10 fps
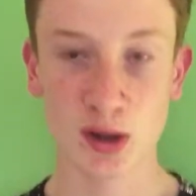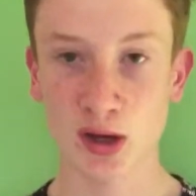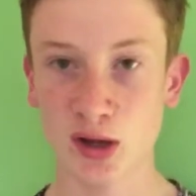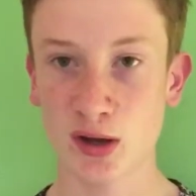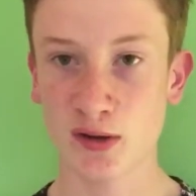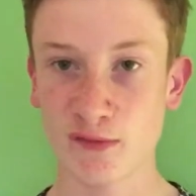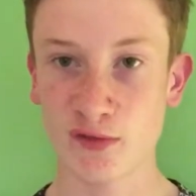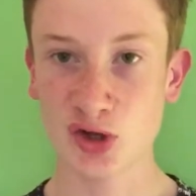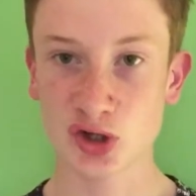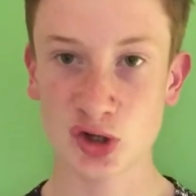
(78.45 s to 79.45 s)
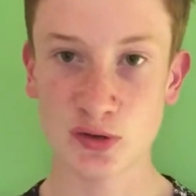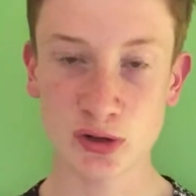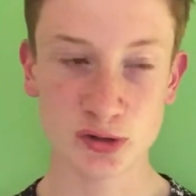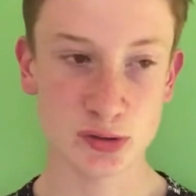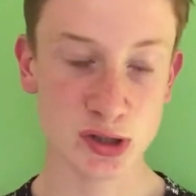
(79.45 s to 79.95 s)
And it finished
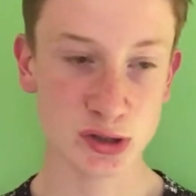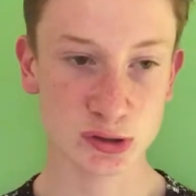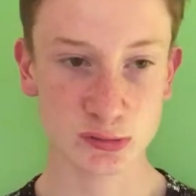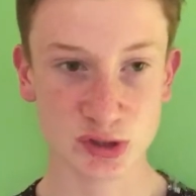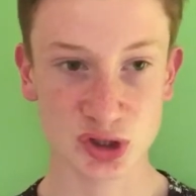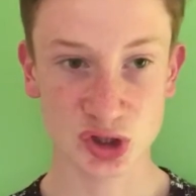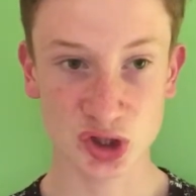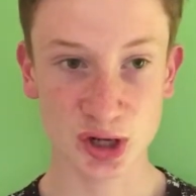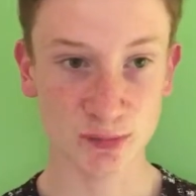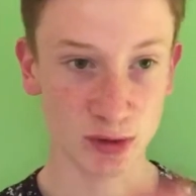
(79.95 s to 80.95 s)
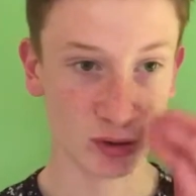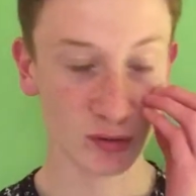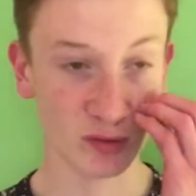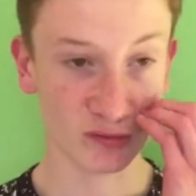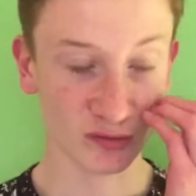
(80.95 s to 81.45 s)
2-0 to Arsenal, which is a shame,
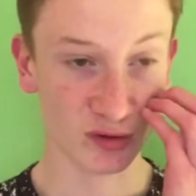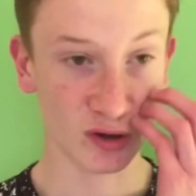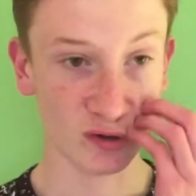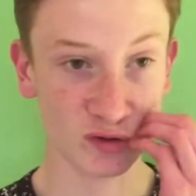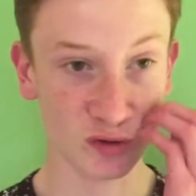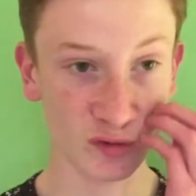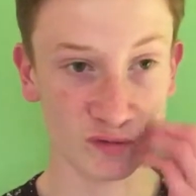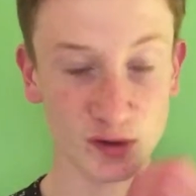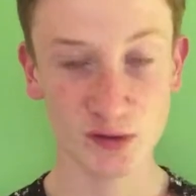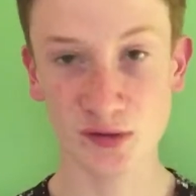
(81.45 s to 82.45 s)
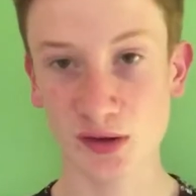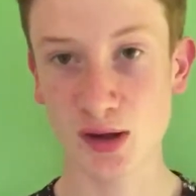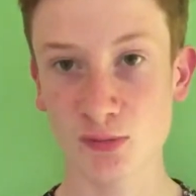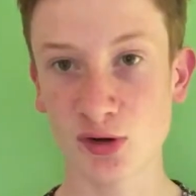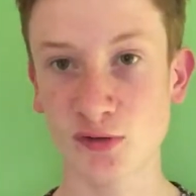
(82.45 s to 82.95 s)
because that's two defeats at the
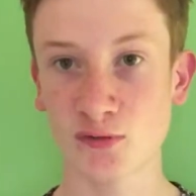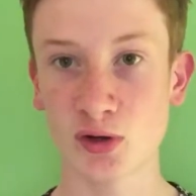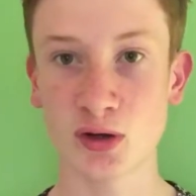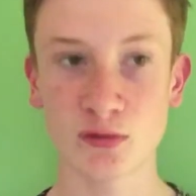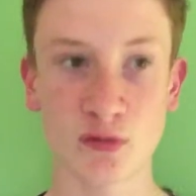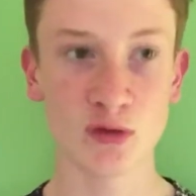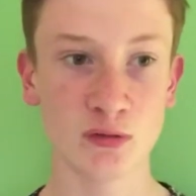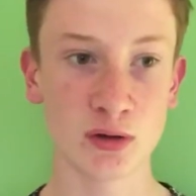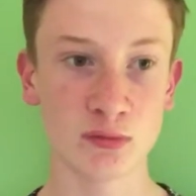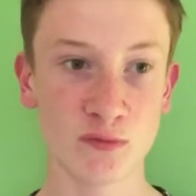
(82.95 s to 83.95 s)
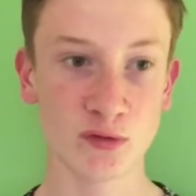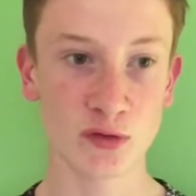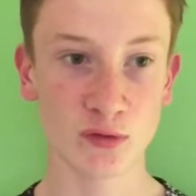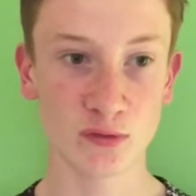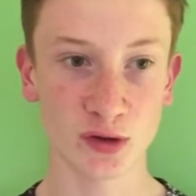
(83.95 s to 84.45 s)
Emirates, 3-0 and 2-0 within
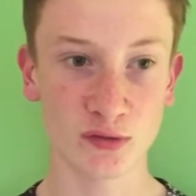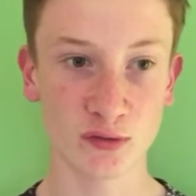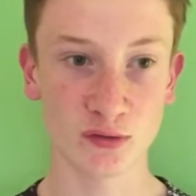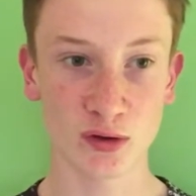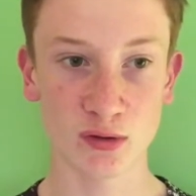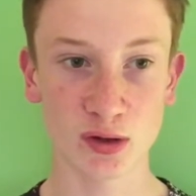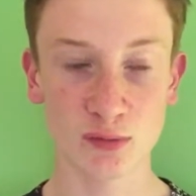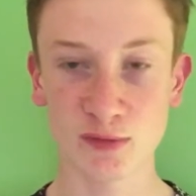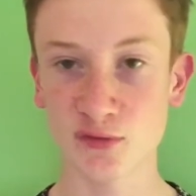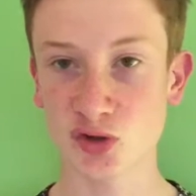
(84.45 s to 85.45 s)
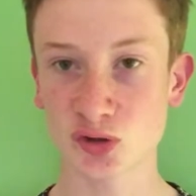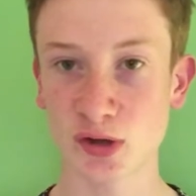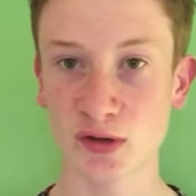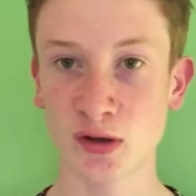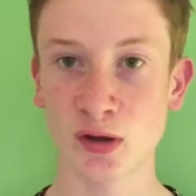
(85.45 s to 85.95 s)
2 seasons, so a little bit
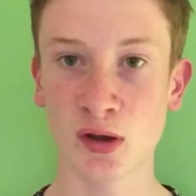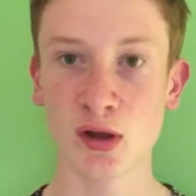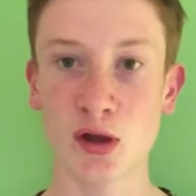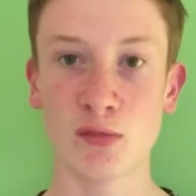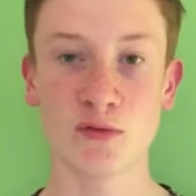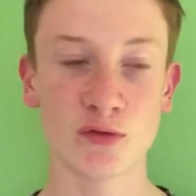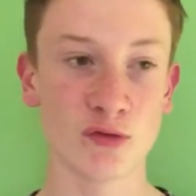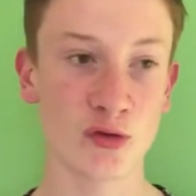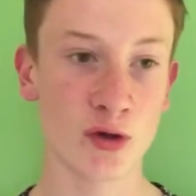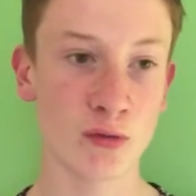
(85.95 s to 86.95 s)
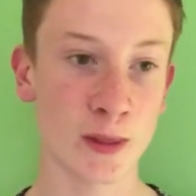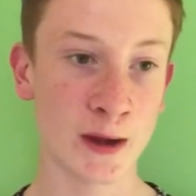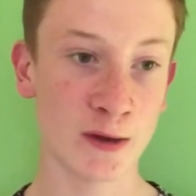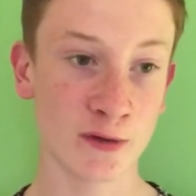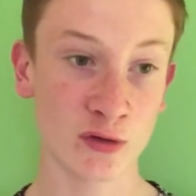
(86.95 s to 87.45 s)
frustrating with the result.
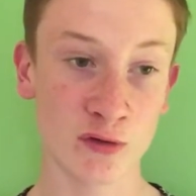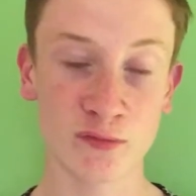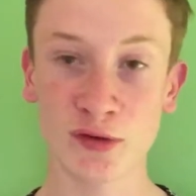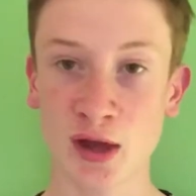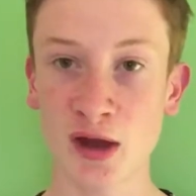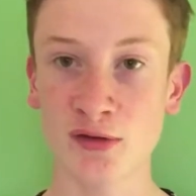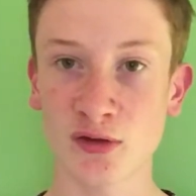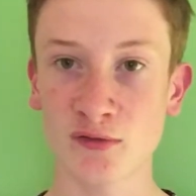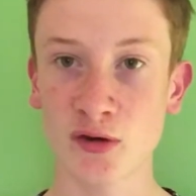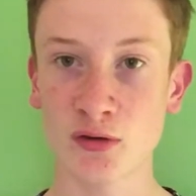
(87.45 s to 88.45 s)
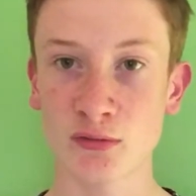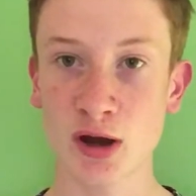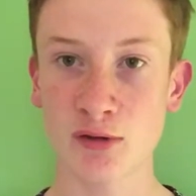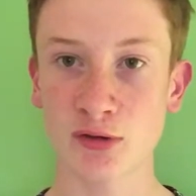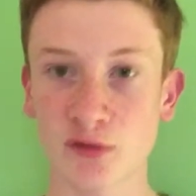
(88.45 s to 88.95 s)
And I do think that is the final
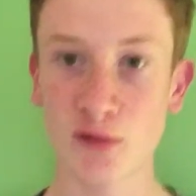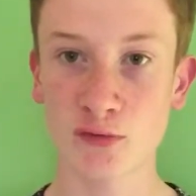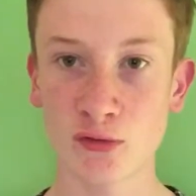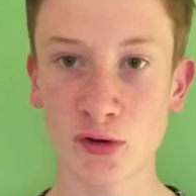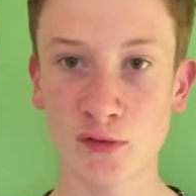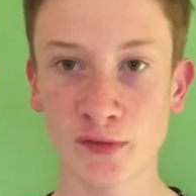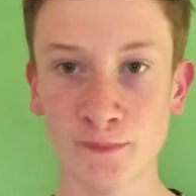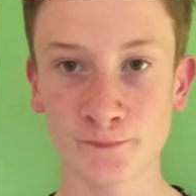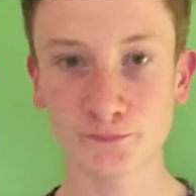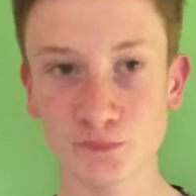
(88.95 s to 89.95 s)
nail in the top four coffin.